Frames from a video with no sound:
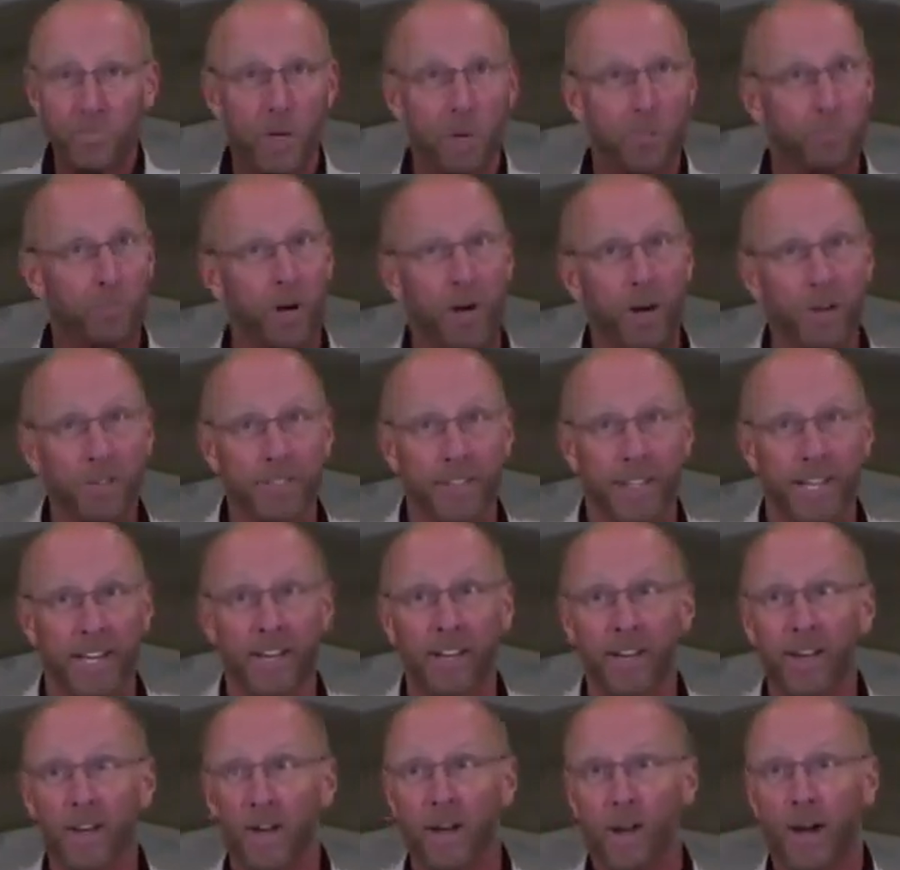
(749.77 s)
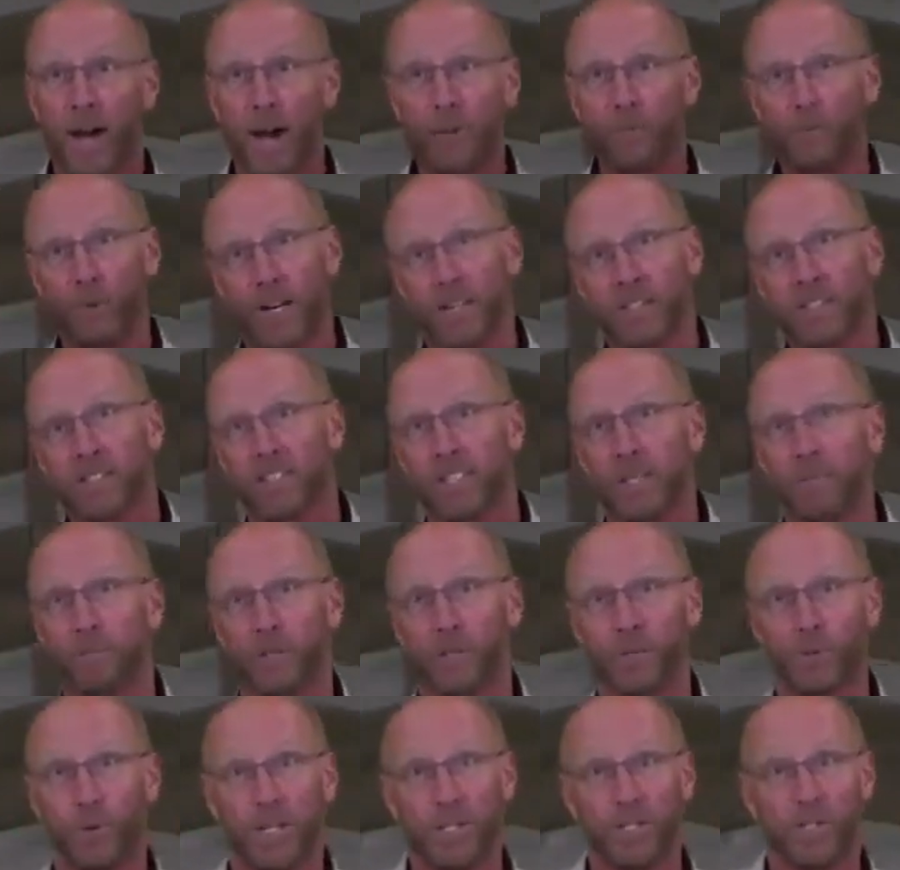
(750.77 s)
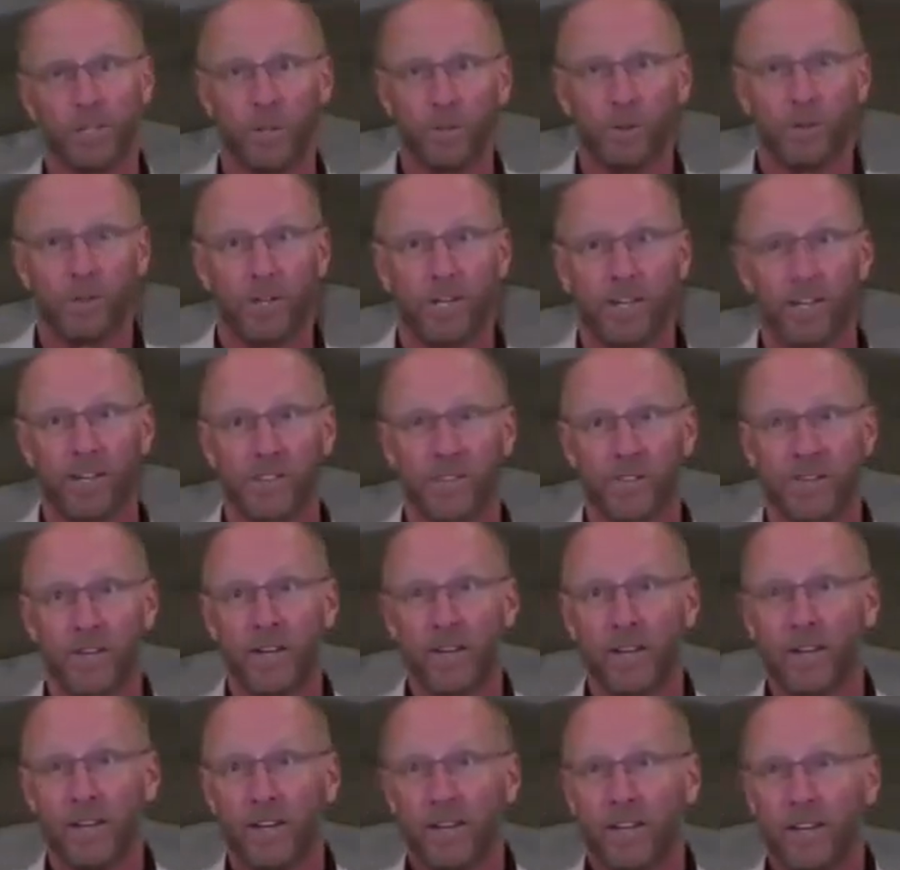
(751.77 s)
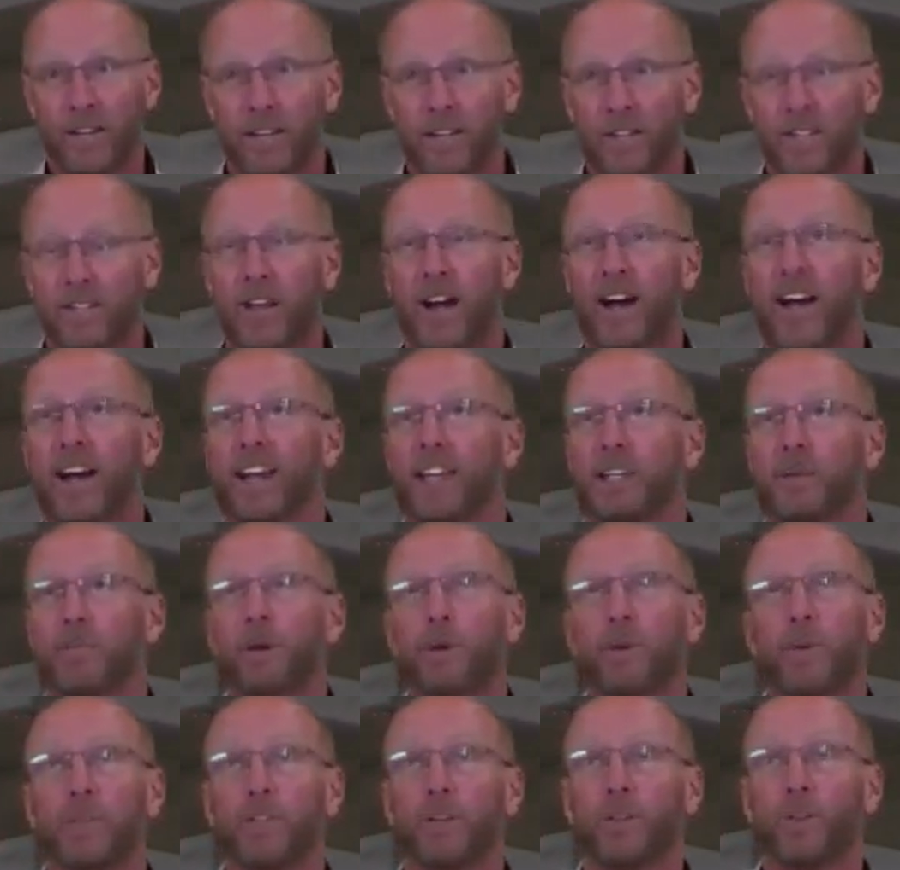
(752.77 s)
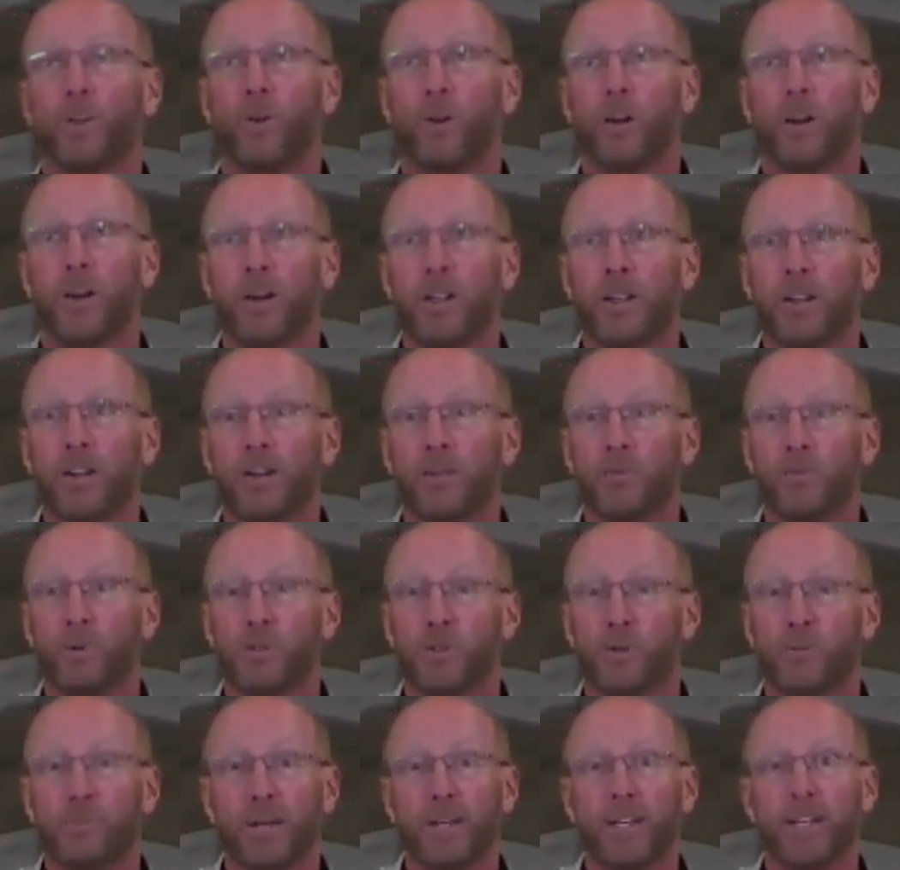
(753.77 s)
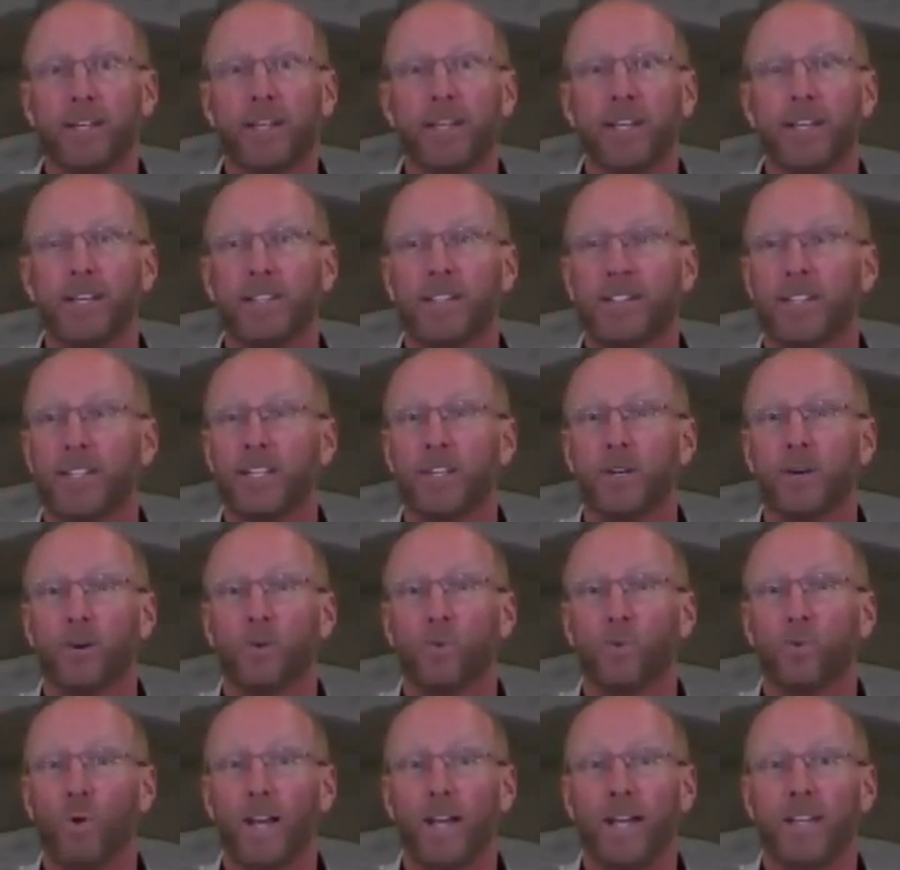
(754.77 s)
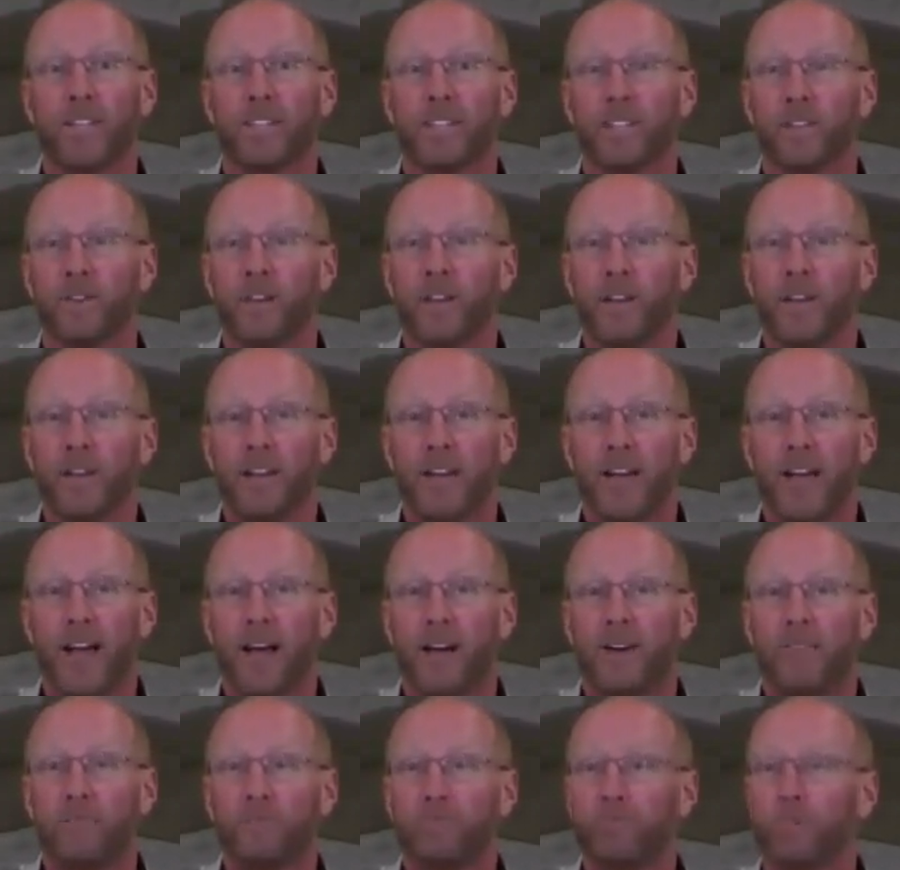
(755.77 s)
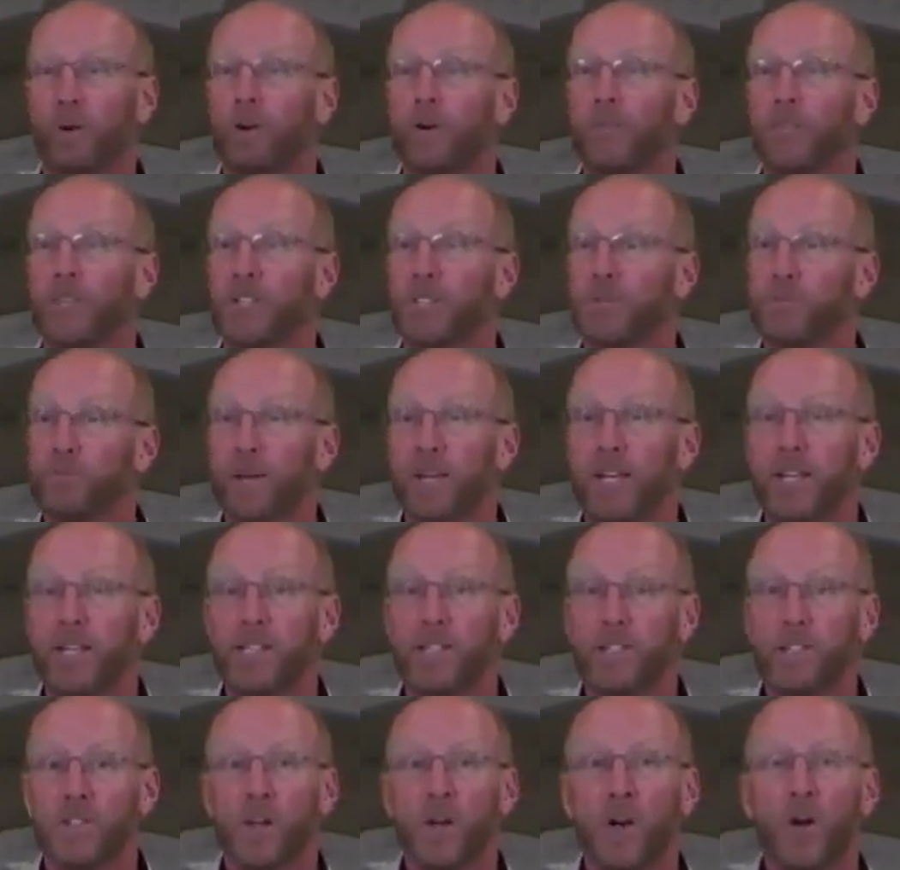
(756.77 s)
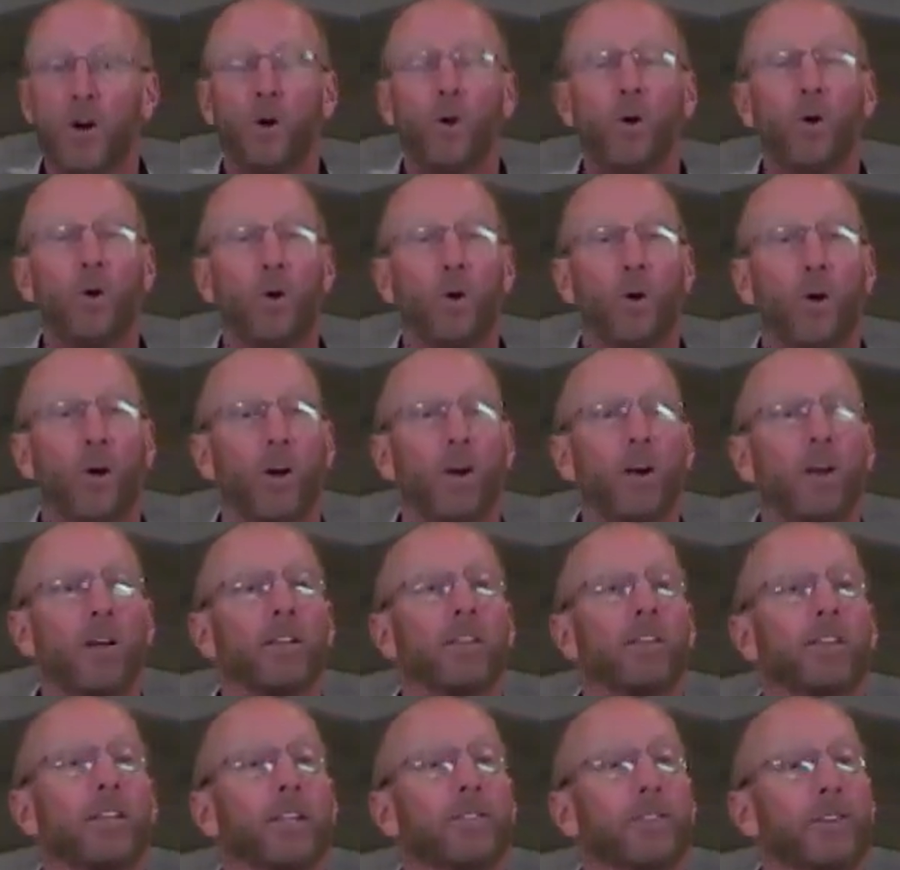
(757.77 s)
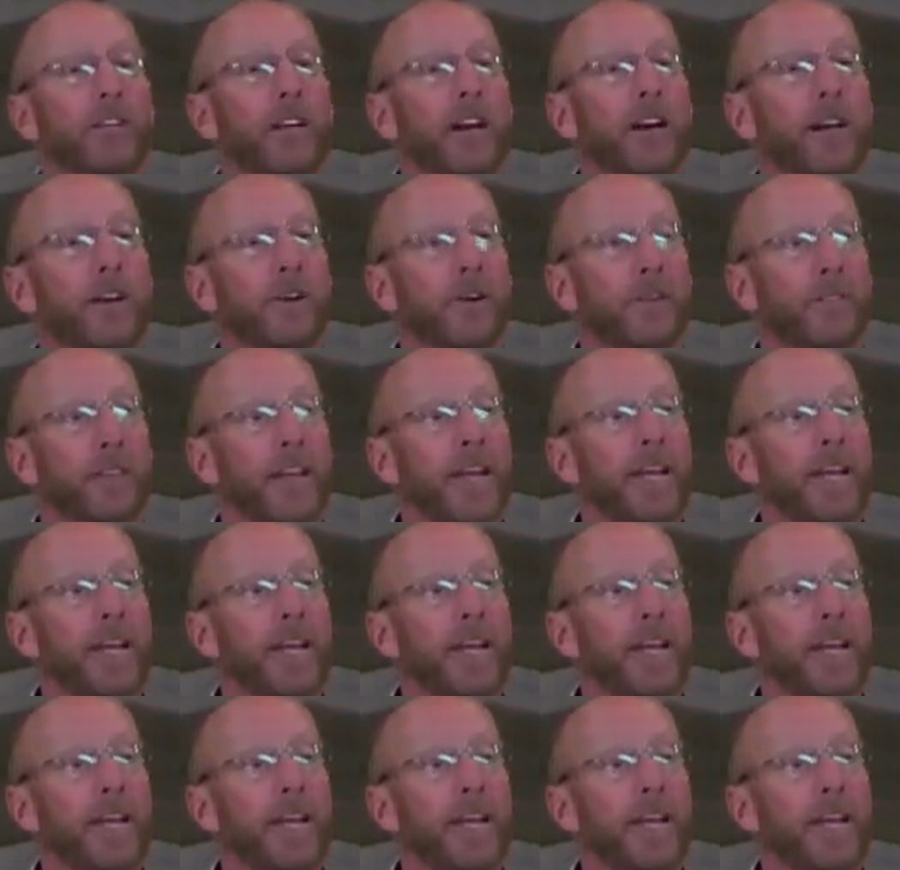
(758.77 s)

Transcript: Paul's like, I'm wrestling between two things dying to be with the Lord, which would be an easy way to have perfect peace, or living on earth.